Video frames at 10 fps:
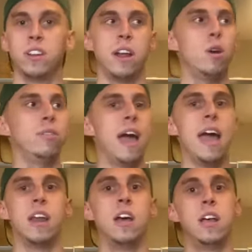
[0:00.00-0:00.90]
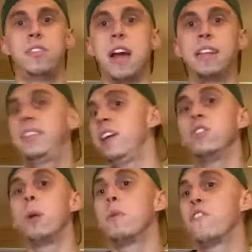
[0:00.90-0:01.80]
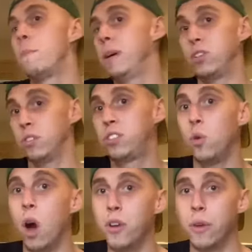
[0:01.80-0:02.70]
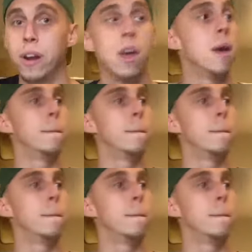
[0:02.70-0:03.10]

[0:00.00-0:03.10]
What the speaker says: And I know that the ideal number for a pitcher is 200.